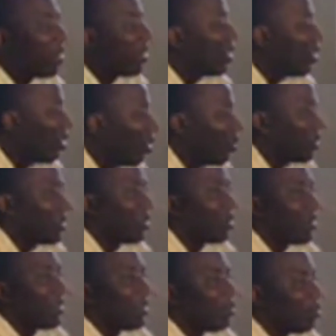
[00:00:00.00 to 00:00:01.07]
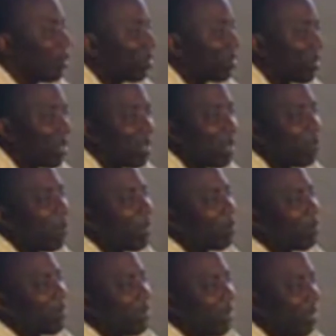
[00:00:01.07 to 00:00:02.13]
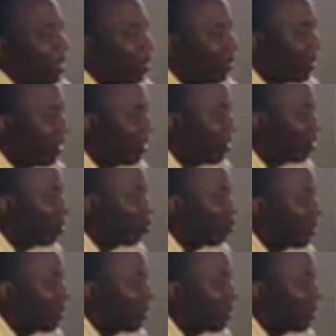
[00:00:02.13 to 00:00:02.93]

they always create the impression that they're about to tear themselves into